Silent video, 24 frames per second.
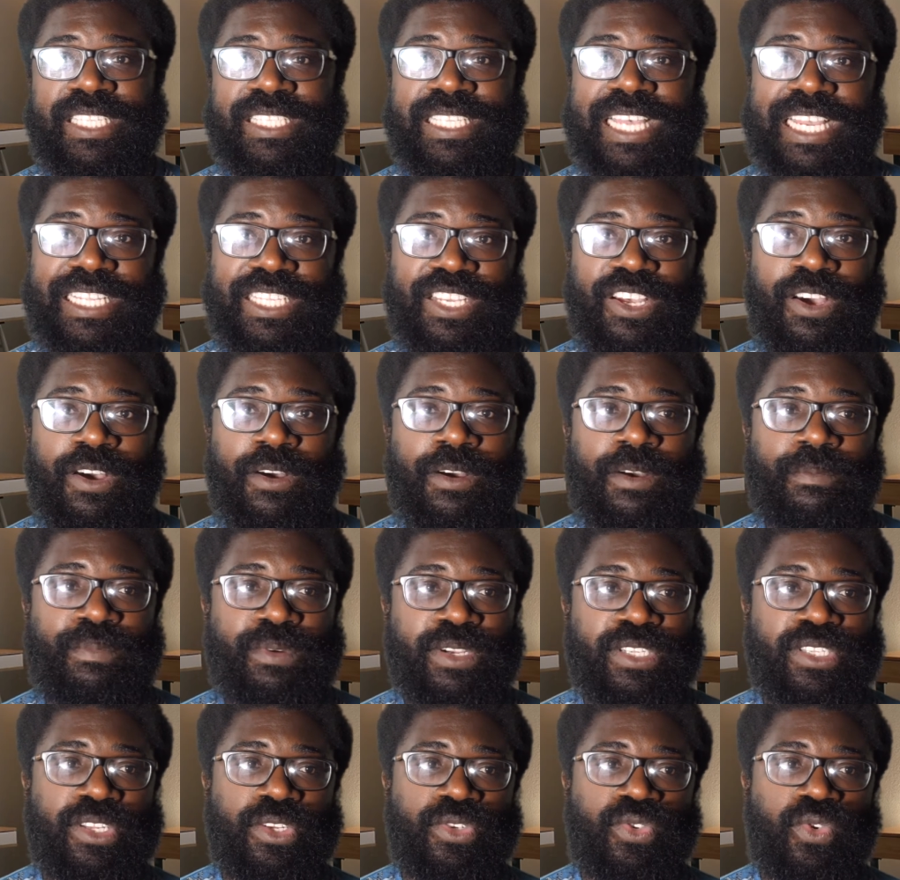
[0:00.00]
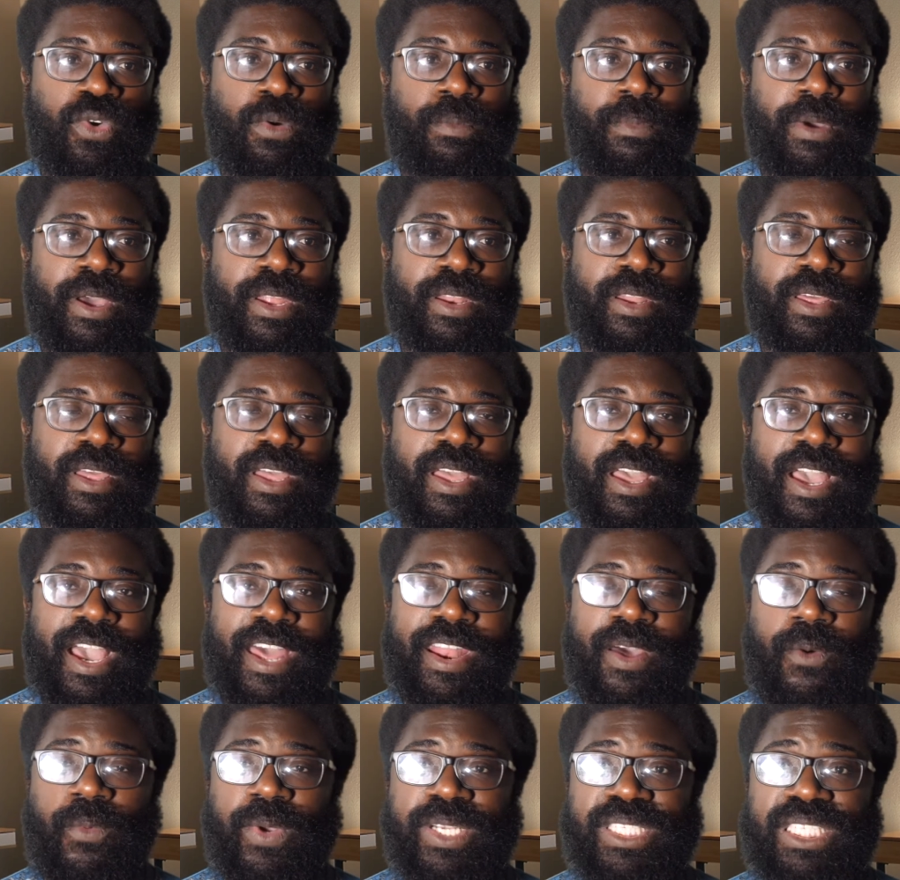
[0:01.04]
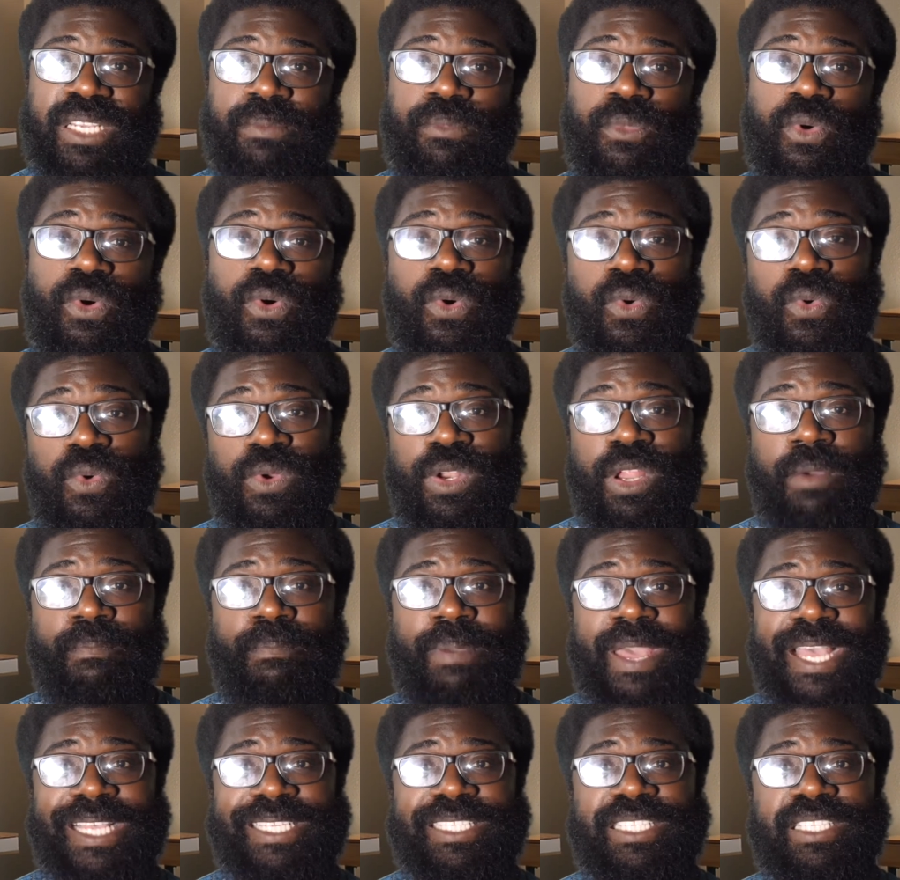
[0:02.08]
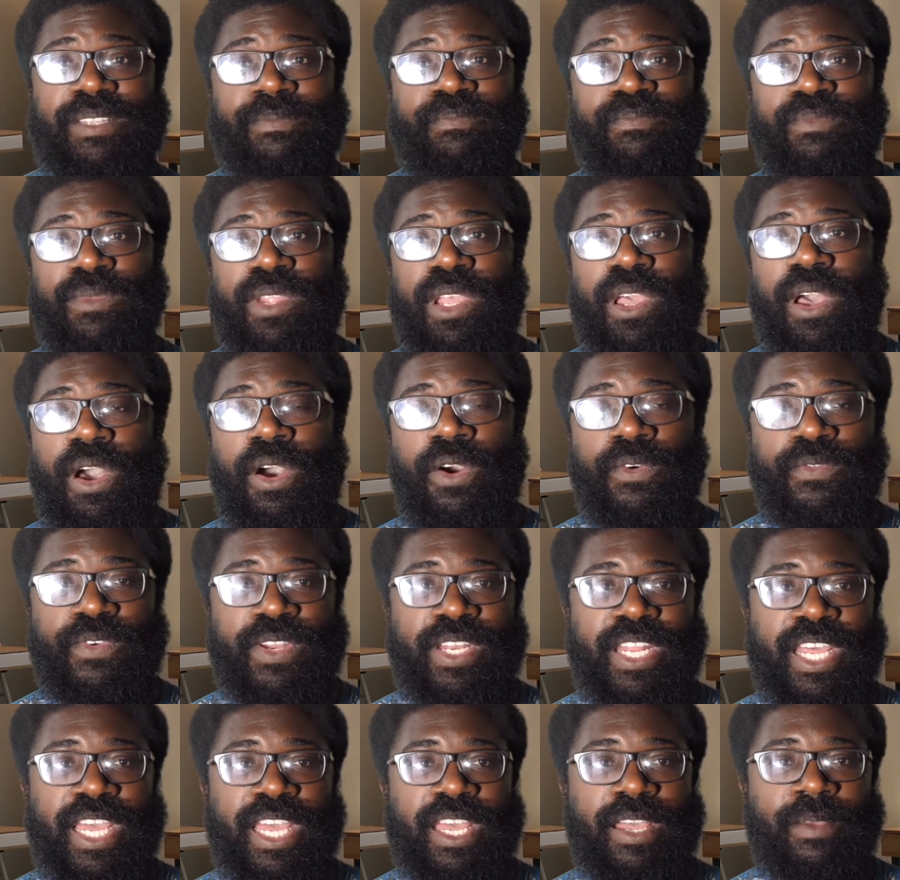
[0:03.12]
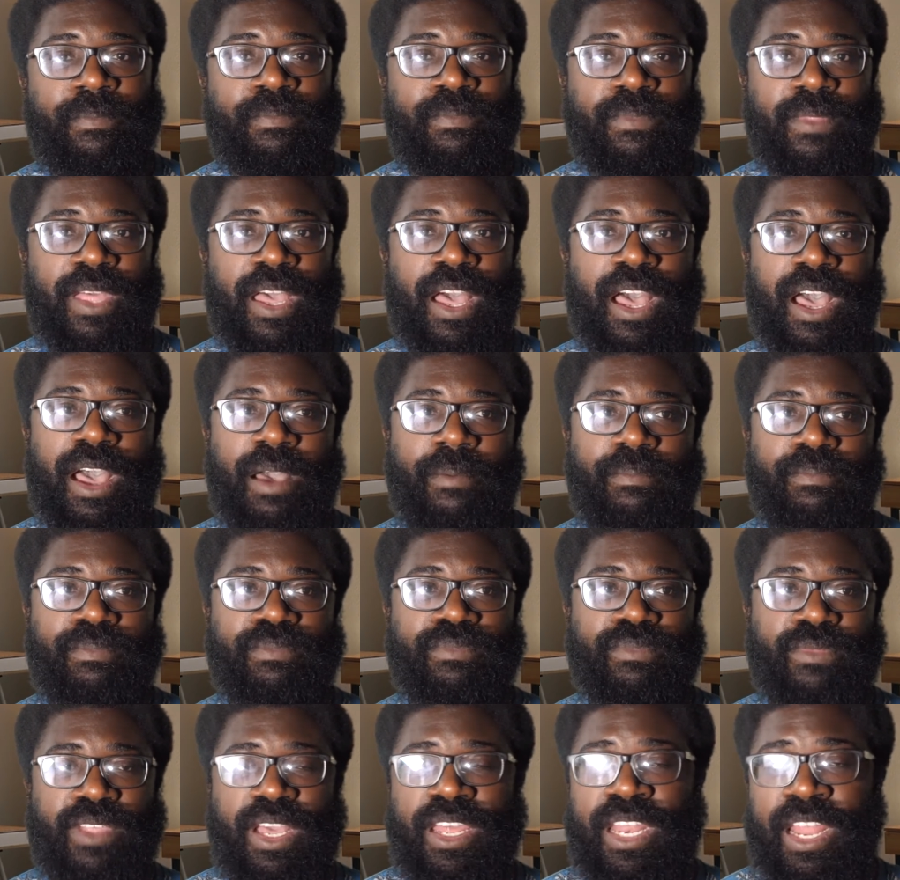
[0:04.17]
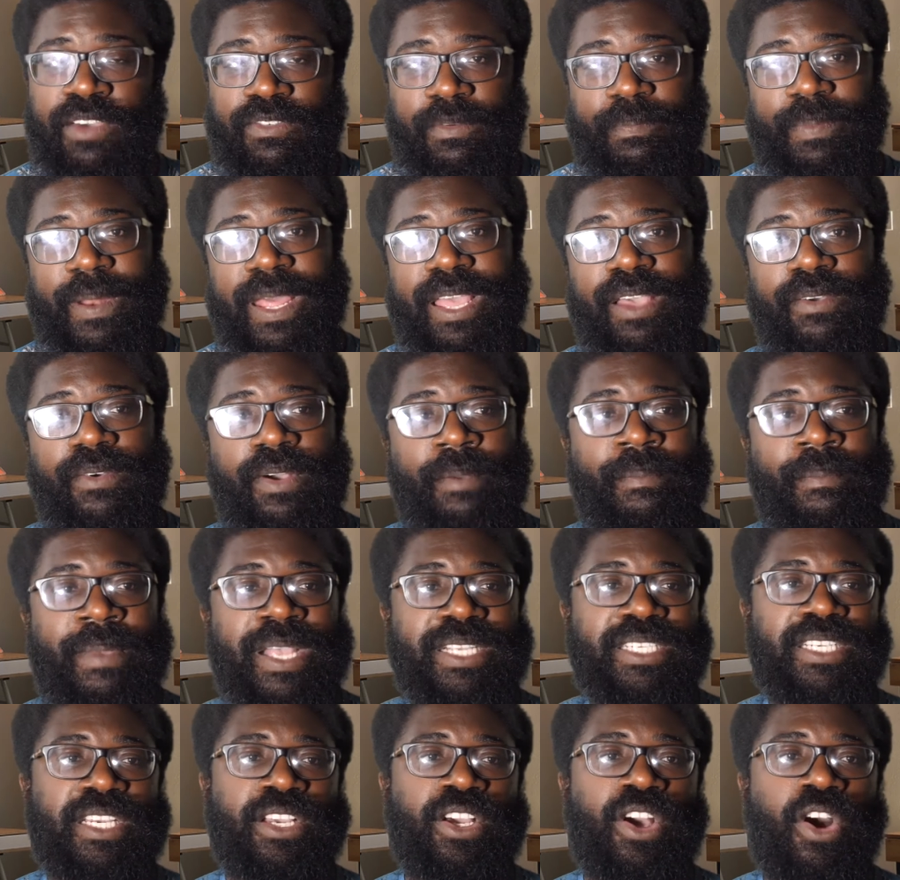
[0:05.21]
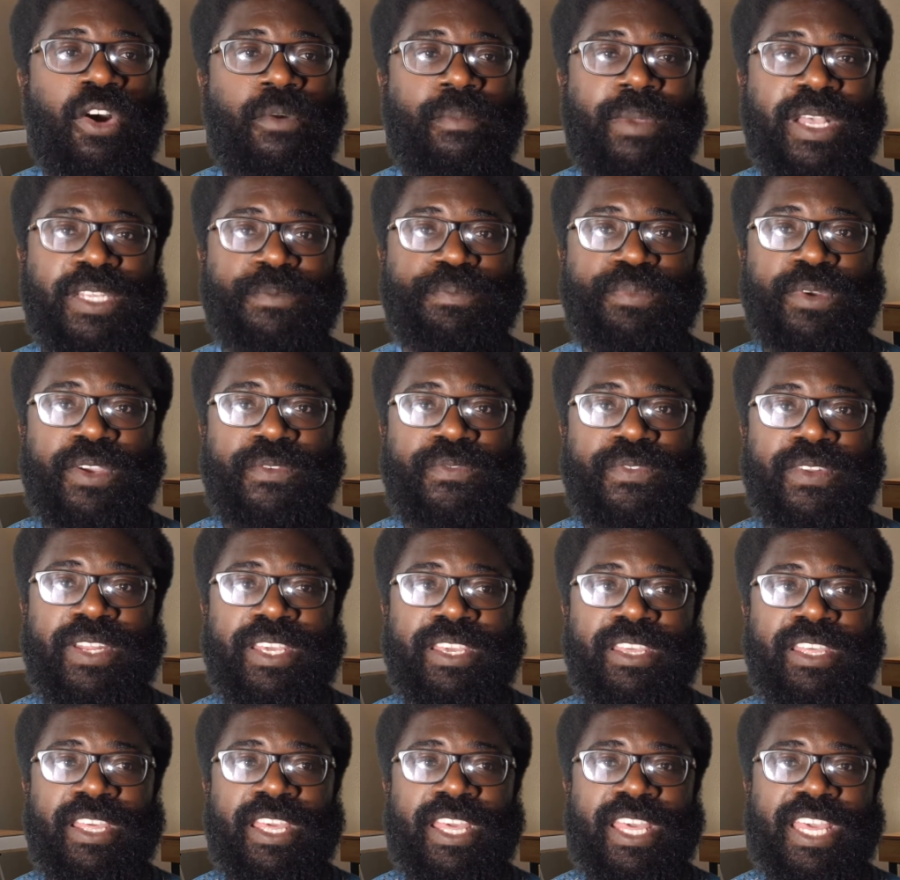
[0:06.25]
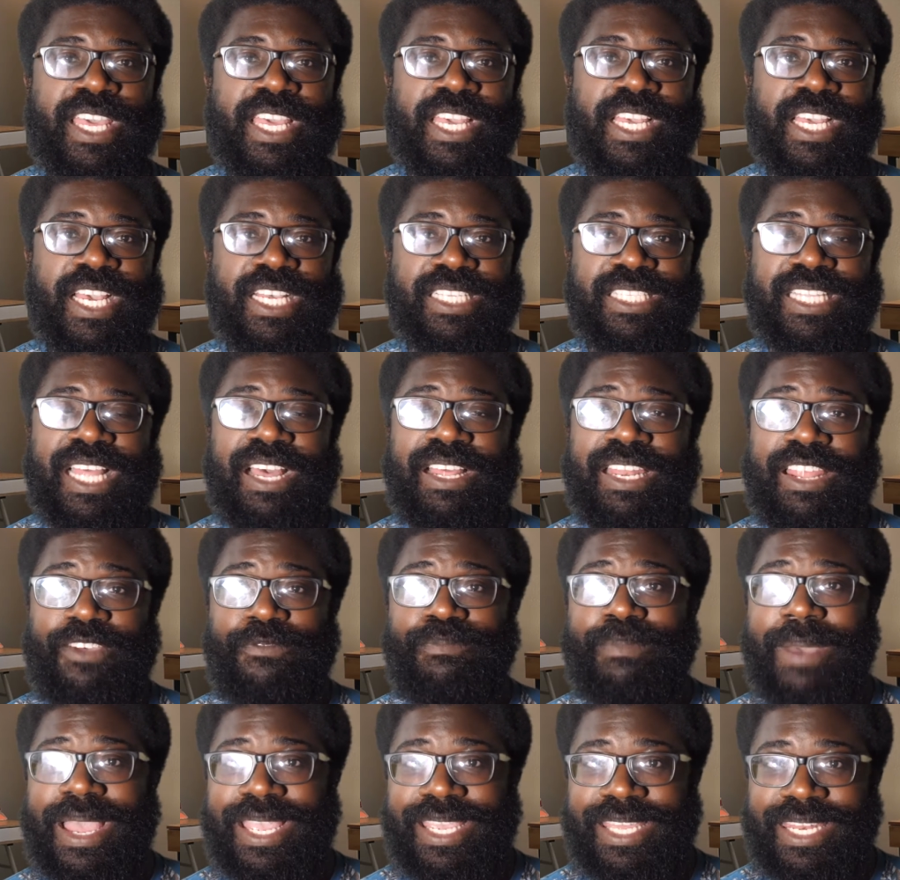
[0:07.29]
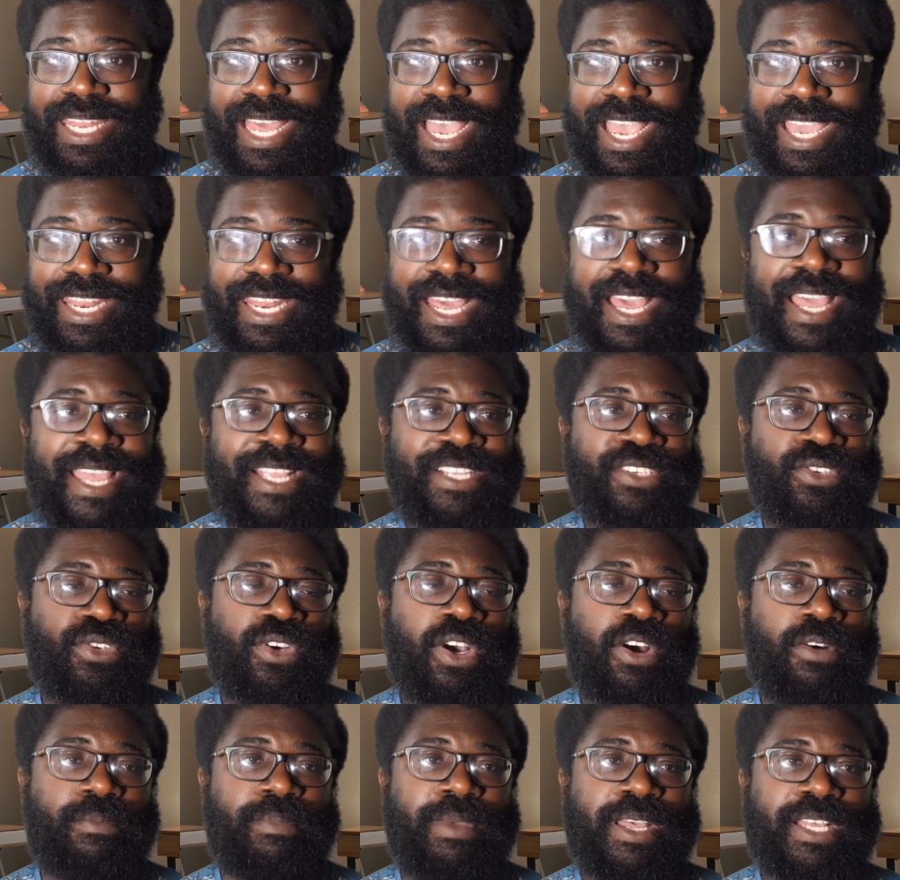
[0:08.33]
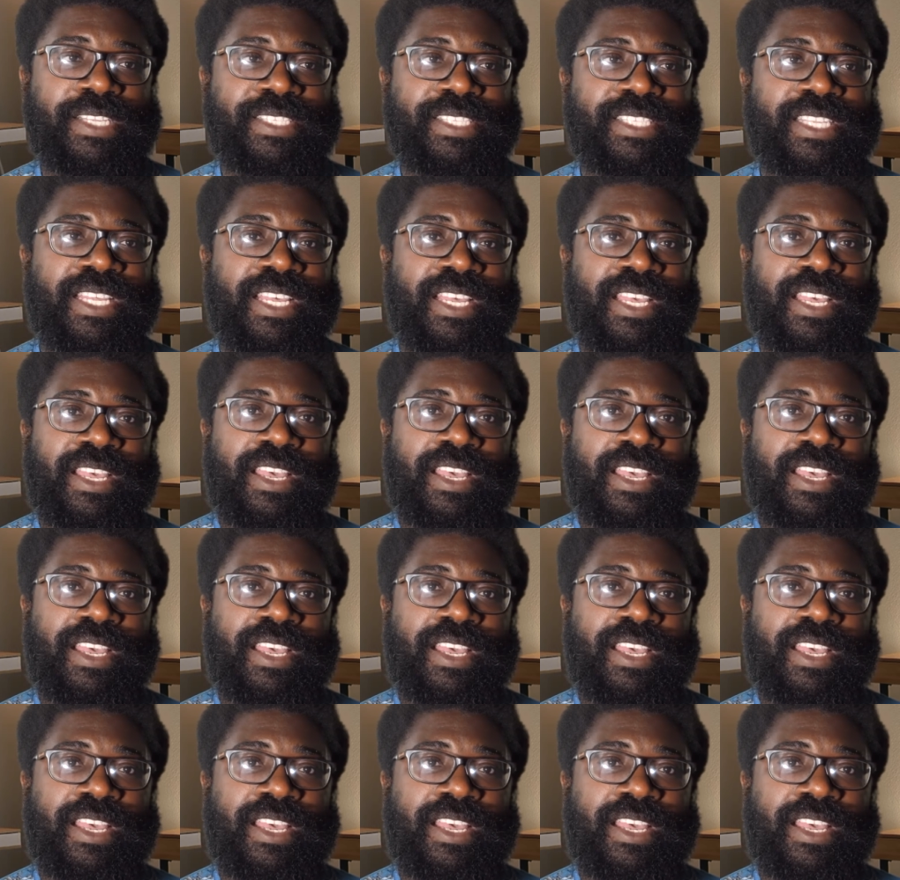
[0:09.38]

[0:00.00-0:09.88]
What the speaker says: decided to go to Borussia Dortmund, and I wish him all the best over there. Another player, I mentioned Gomez briefly. He has now left Man United, Angel Gomez.